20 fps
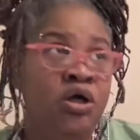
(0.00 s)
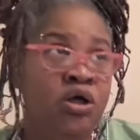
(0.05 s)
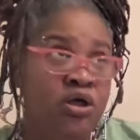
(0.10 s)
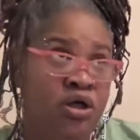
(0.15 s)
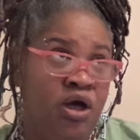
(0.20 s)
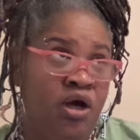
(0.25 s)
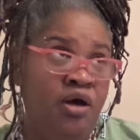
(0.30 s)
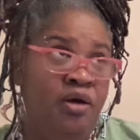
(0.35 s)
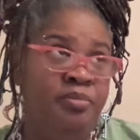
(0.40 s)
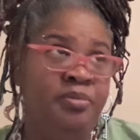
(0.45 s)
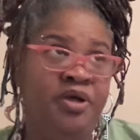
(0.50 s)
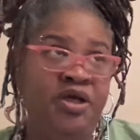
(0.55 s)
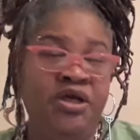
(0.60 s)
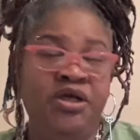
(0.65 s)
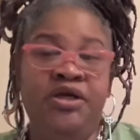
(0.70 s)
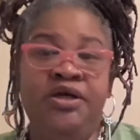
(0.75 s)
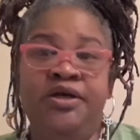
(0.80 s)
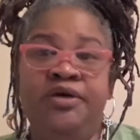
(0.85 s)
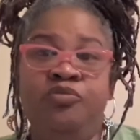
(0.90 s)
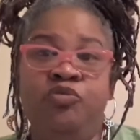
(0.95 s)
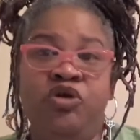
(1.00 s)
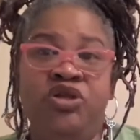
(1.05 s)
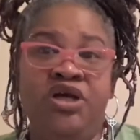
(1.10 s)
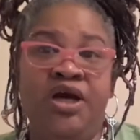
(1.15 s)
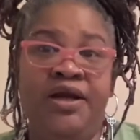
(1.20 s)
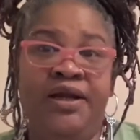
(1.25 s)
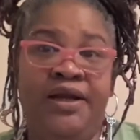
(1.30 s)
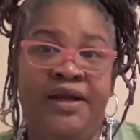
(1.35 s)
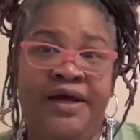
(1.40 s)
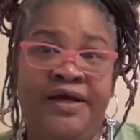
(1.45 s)
come in with a
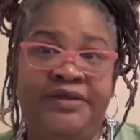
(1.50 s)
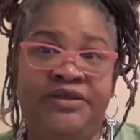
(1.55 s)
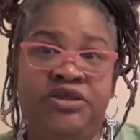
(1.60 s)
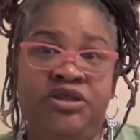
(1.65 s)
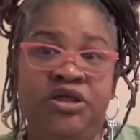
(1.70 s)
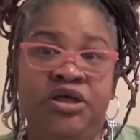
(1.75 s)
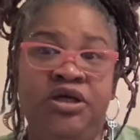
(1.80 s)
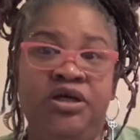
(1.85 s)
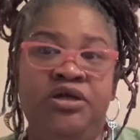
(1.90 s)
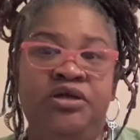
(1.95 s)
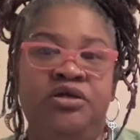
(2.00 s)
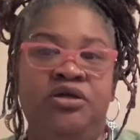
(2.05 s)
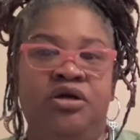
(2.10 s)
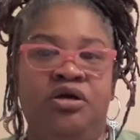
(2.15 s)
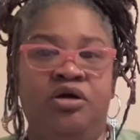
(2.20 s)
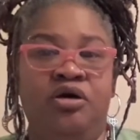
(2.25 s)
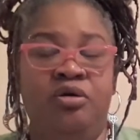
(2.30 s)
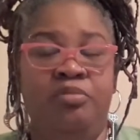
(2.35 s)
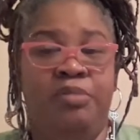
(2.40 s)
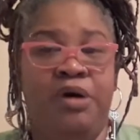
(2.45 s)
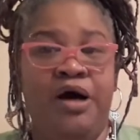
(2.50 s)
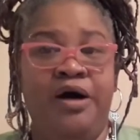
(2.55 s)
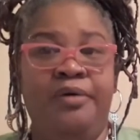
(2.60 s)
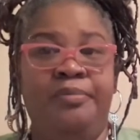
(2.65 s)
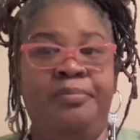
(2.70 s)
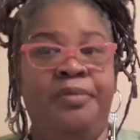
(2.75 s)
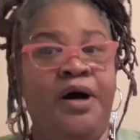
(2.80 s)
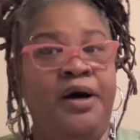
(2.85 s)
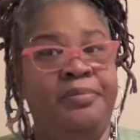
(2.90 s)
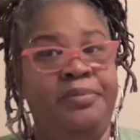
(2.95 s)
lesson
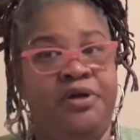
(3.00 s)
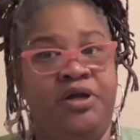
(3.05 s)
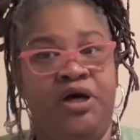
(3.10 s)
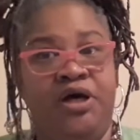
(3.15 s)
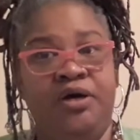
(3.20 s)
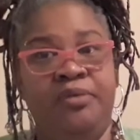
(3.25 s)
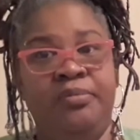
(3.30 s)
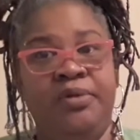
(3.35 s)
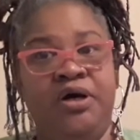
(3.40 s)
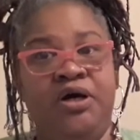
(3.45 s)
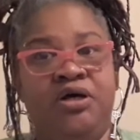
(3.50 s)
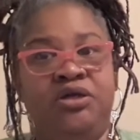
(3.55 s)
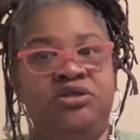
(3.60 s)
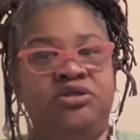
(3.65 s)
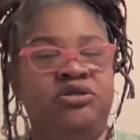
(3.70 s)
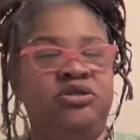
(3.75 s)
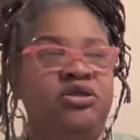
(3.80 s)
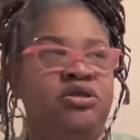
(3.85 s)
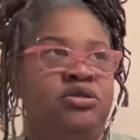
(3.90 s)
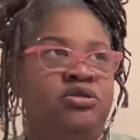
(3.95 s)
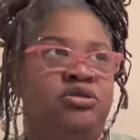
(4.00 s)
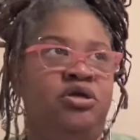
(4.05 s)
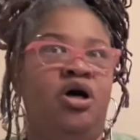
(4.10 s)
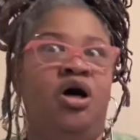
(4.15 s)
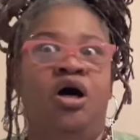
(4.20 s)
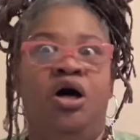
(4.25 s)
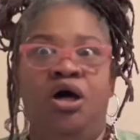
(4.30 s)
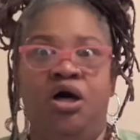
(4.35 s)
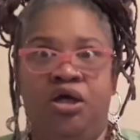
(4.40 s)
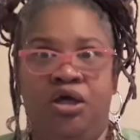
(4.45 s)
about Papa Leg and
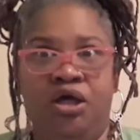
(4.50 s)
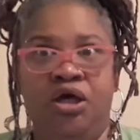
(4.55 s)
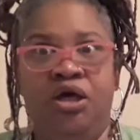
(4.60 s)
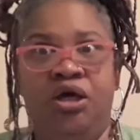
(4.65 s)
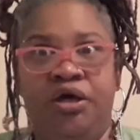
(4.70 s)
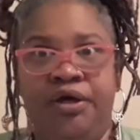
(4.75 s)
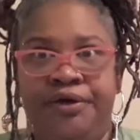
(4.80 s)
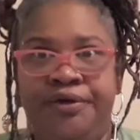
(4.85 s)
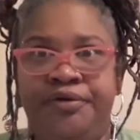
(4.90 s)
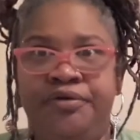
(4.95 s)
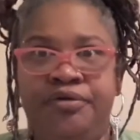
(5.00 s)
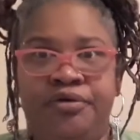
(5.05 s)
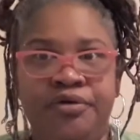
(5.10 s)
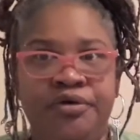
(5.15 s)
again,